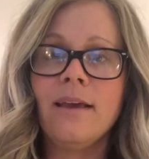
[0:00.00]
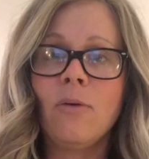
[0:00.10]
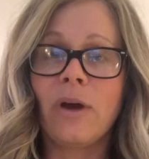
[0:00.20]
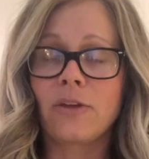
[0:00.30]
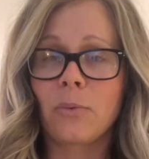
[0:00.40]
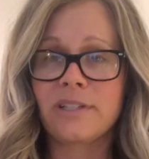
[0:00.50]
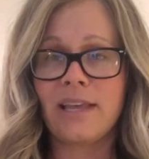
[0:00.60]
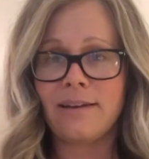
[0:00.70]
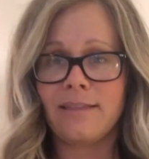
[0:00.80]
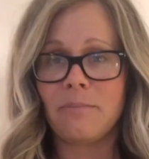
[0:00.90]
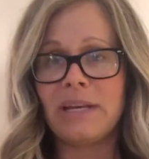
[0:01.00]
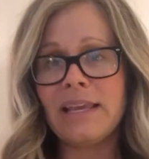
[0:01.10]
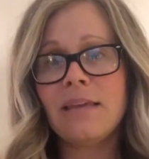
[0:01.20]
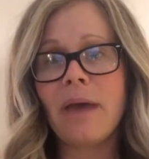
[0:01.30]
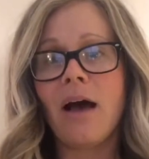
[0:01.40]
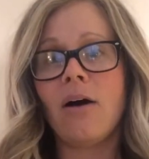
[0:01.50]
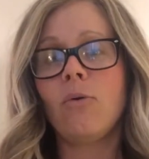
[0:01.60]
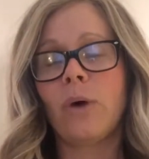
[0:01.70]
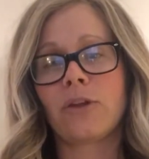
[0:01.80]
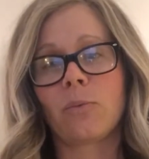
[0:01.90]
Whether we're sending them an email,
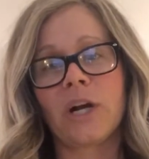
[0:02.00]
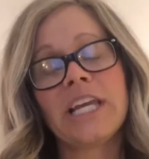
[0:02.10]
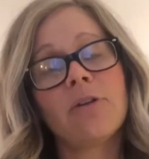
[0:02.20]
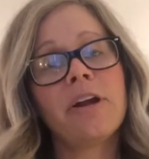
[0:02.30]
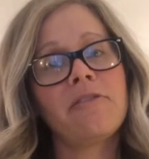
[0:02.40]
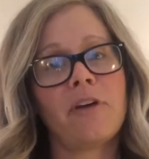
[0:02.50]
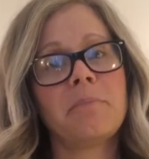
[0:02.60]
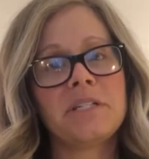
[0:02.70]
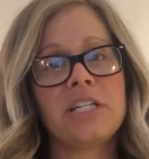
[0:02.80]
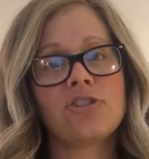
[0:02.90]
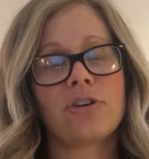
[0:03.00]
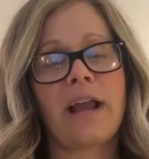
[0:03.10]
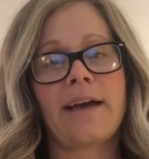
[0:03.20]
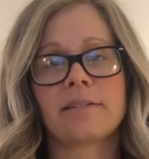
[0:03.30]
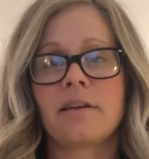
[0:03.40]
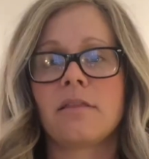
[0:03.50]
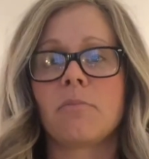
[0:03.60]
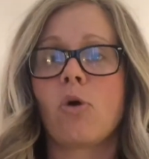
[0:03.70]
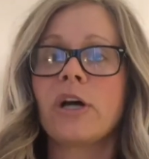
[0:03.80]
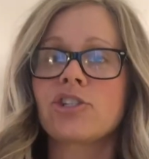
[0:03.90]
whether we're hearing from the teacher and asking
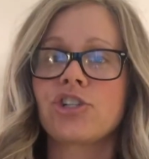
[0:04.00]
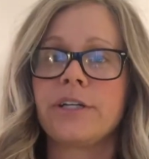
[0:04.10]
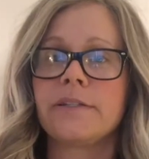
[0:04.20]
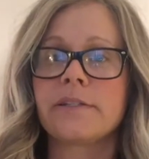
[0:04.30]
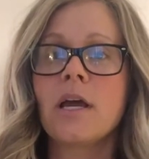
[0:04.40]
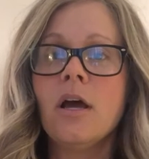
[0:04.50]
them questions,